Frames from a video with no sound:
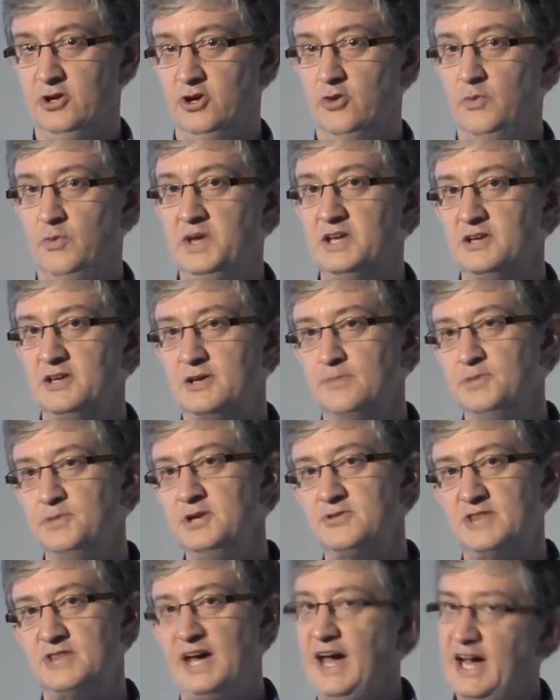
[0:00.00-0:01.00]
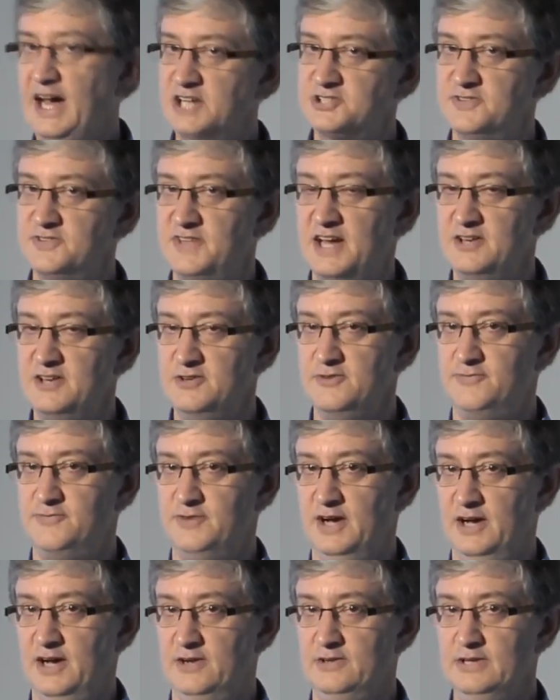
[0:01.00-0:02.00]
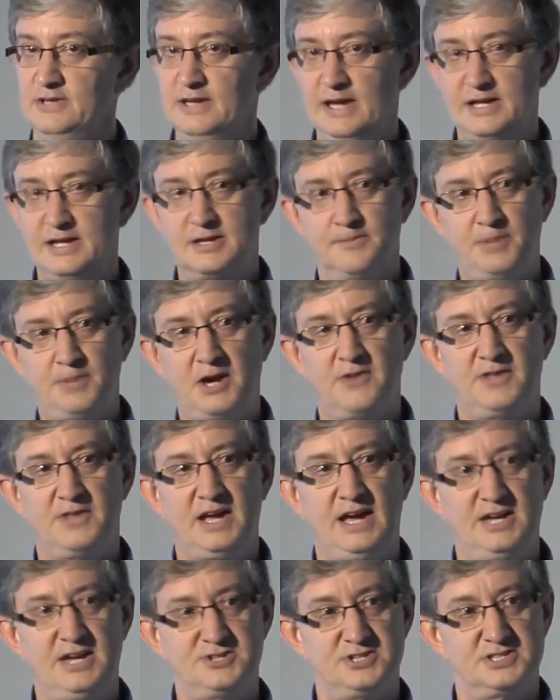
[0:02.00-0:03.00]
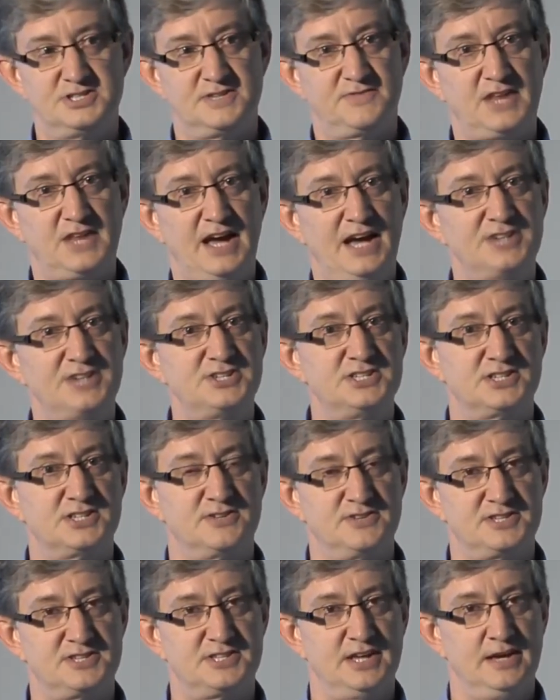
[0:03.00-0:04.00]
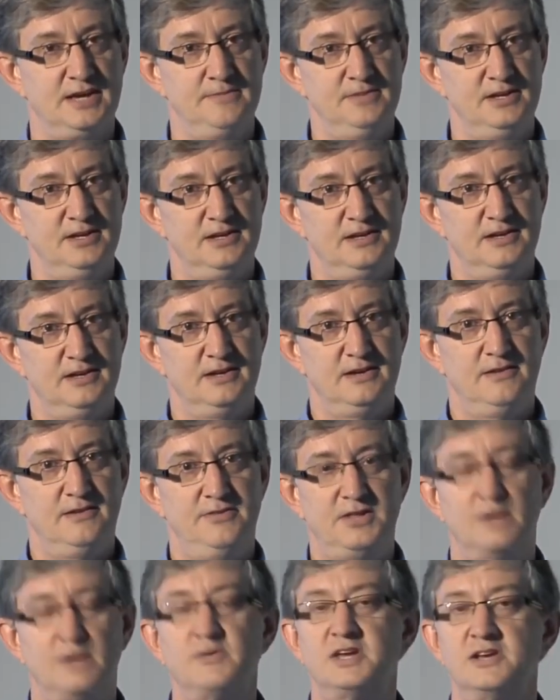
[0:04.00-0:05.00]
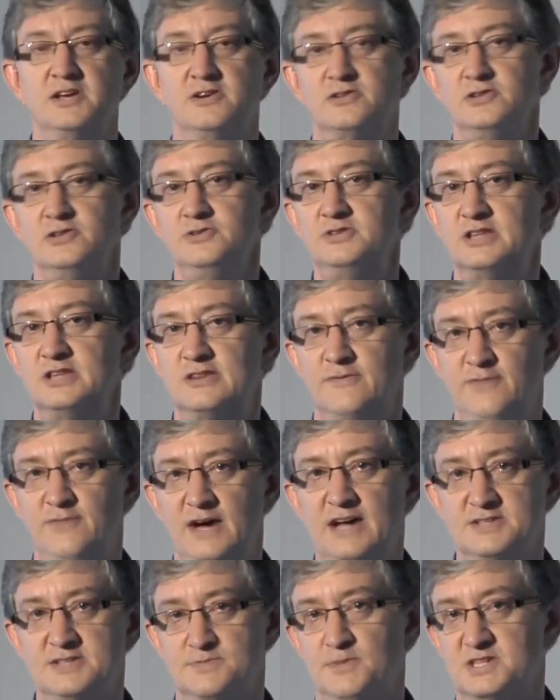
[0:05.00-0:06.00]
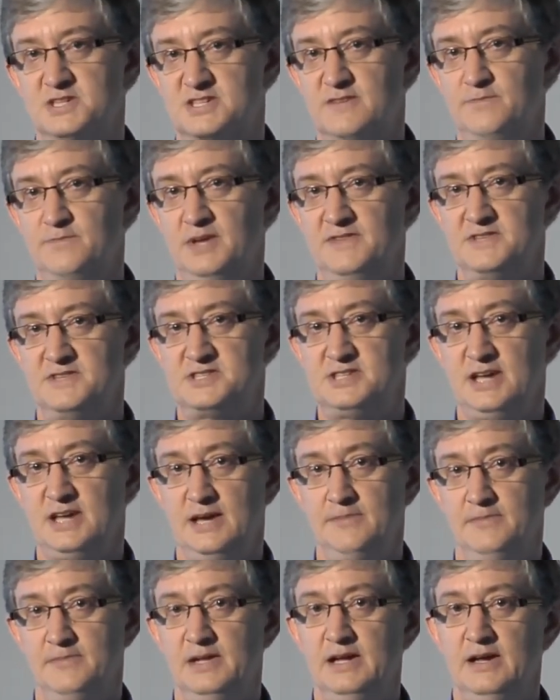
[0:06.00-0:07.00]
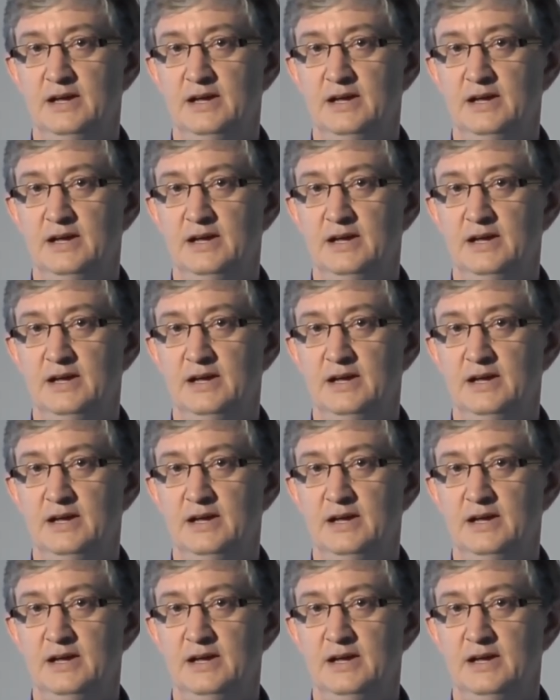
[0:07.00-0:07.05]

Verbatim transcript: we can compute the hash of that new file and compare the hashes. If the hashes are the same, then we conclude that the files must have been the same.